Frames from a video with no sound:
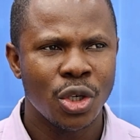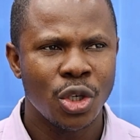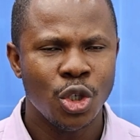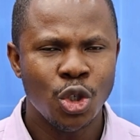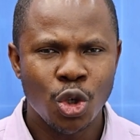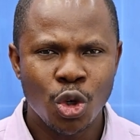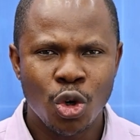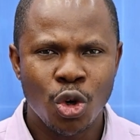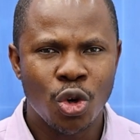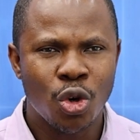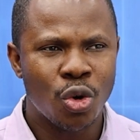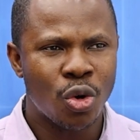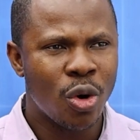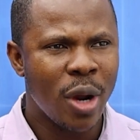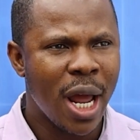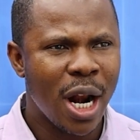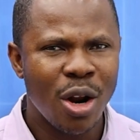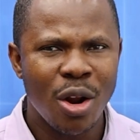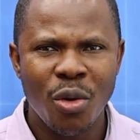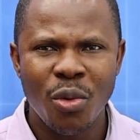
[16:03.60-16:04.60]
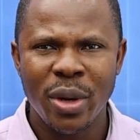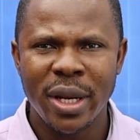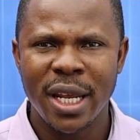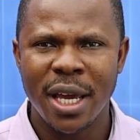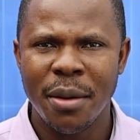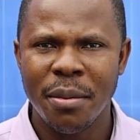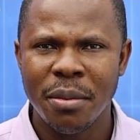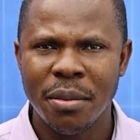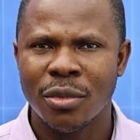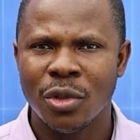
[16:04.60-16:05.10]
you grow along with
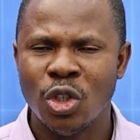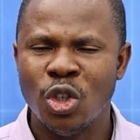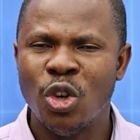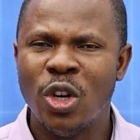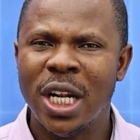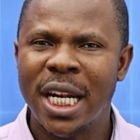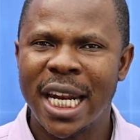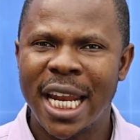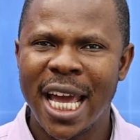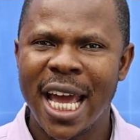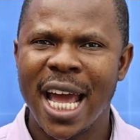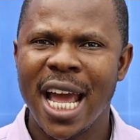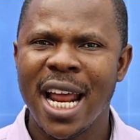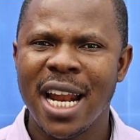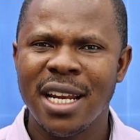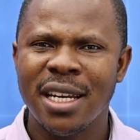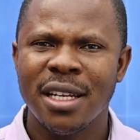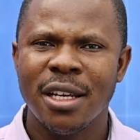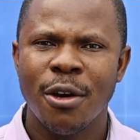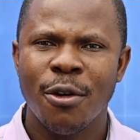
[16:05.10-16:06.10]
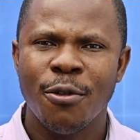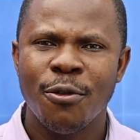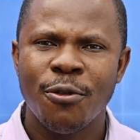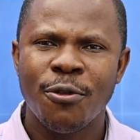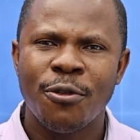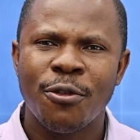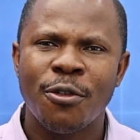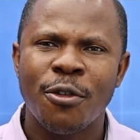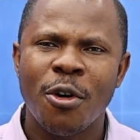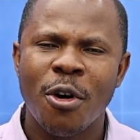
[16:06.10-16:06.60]
them, you learn
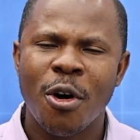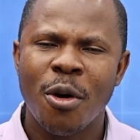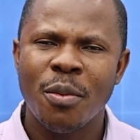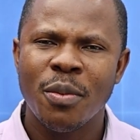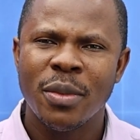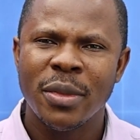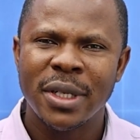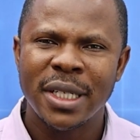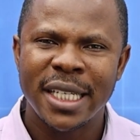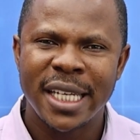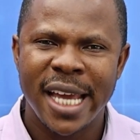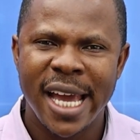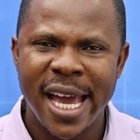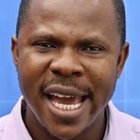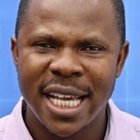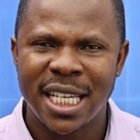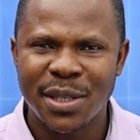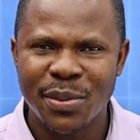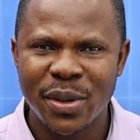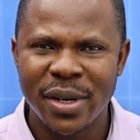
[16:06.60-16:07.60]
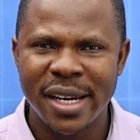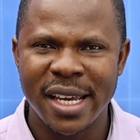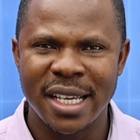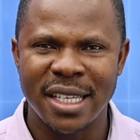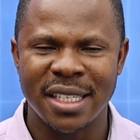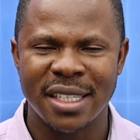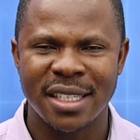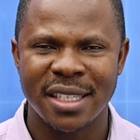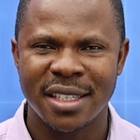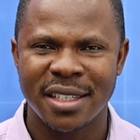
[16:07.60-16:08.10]
from their
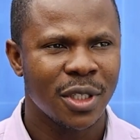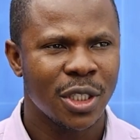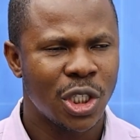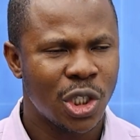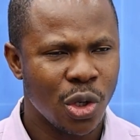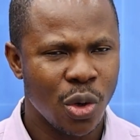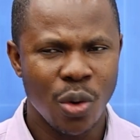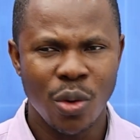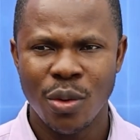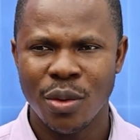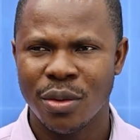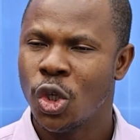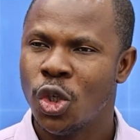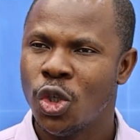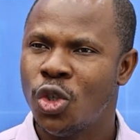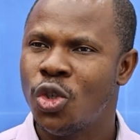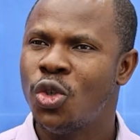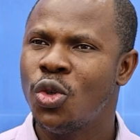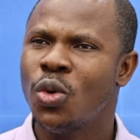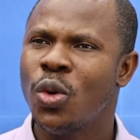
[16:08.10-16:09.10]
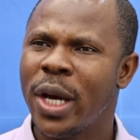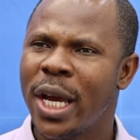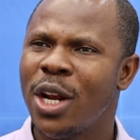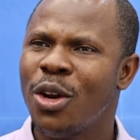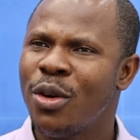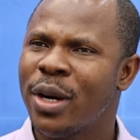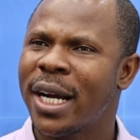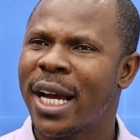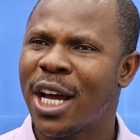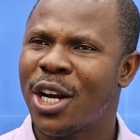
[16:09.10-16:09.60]
experience. So you
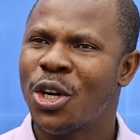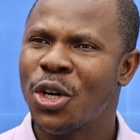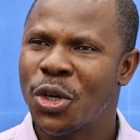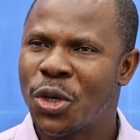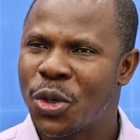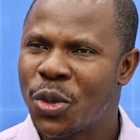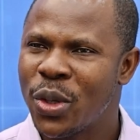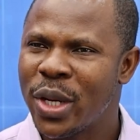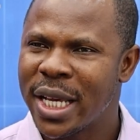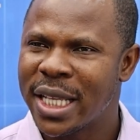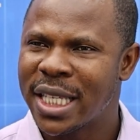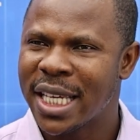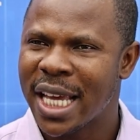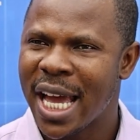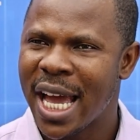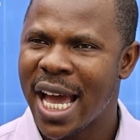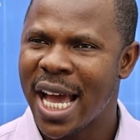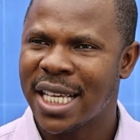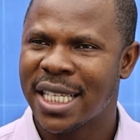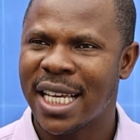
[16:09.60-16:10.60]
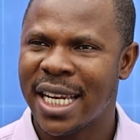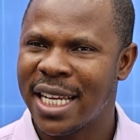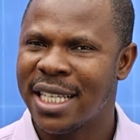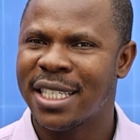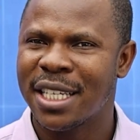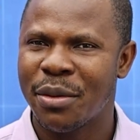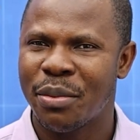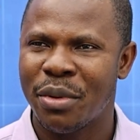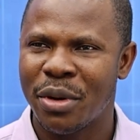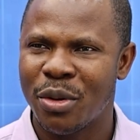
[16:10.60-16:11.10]
alone cannot do it as an
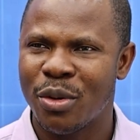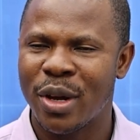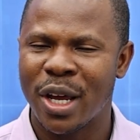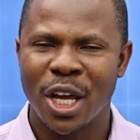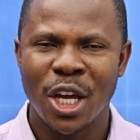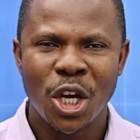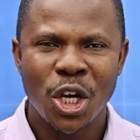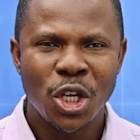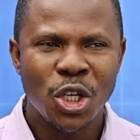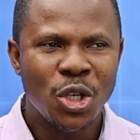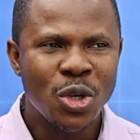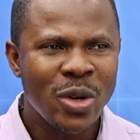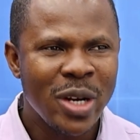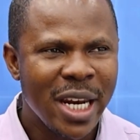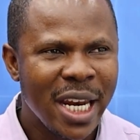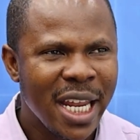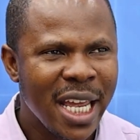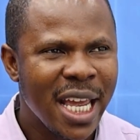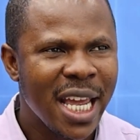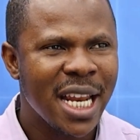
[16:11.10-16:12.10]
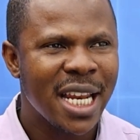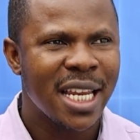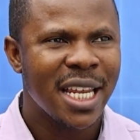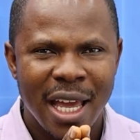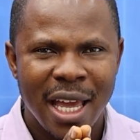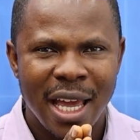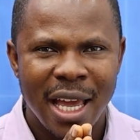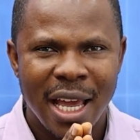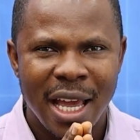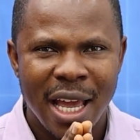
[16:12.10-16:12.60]
entrepreneur. You need
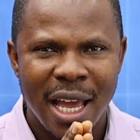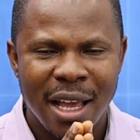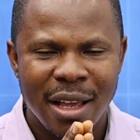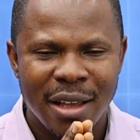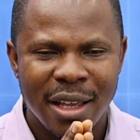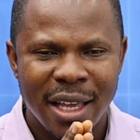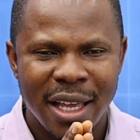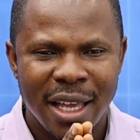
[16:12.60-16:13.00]
a